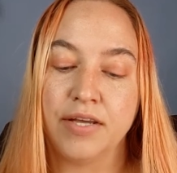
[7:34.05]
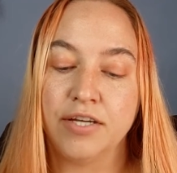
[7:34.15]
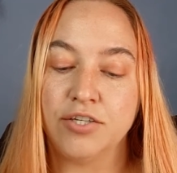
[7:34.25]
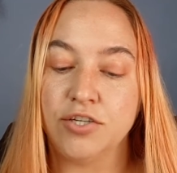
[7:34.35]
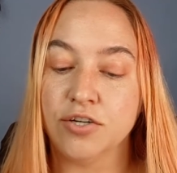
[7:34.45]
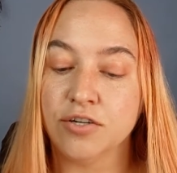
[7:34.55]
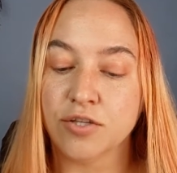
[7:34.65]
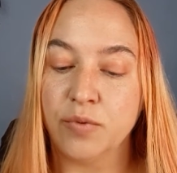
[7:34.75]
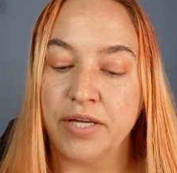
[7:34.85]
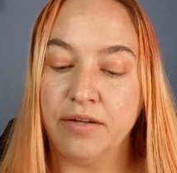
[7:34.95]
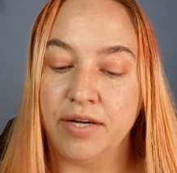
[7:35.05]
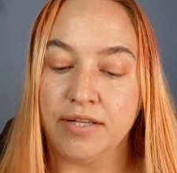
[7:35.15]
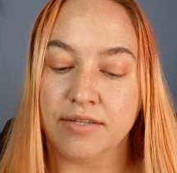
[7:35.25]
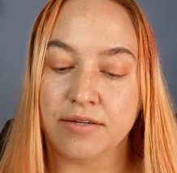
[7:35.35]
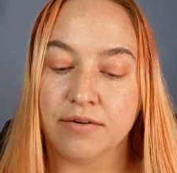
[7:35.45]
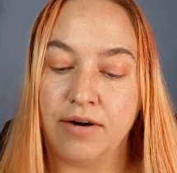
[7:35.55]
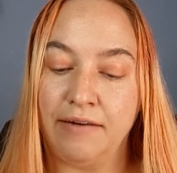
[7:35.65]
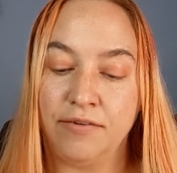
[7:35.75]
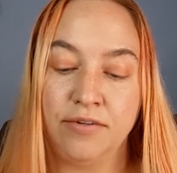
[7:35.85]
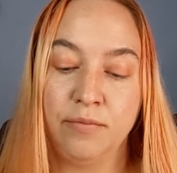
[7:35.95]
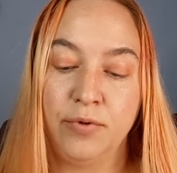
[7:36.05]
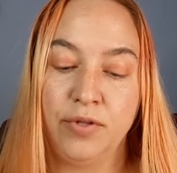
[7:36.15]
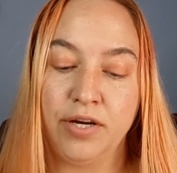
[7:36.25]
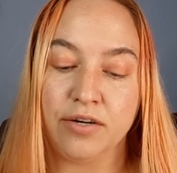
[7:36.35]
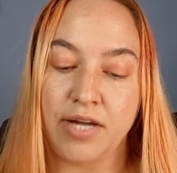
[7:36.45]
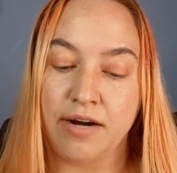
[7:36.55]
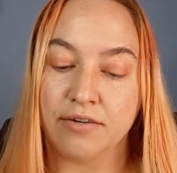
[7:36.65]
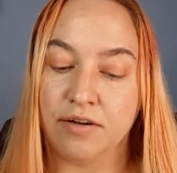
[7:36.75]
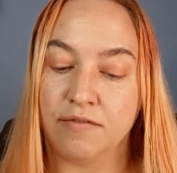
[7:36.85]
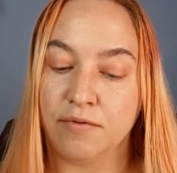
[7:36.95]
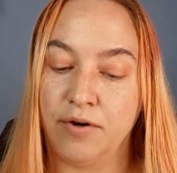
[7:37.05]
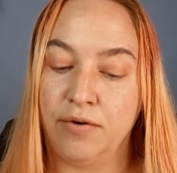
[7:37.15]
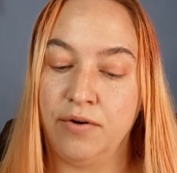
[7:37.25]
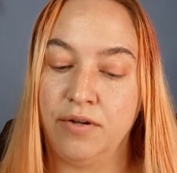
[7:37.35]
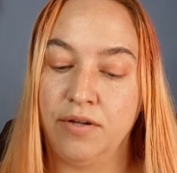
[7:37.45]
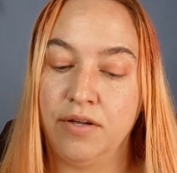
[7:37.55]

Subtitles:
She jerks the wheel and hits the gravel, pulling her tires off the road.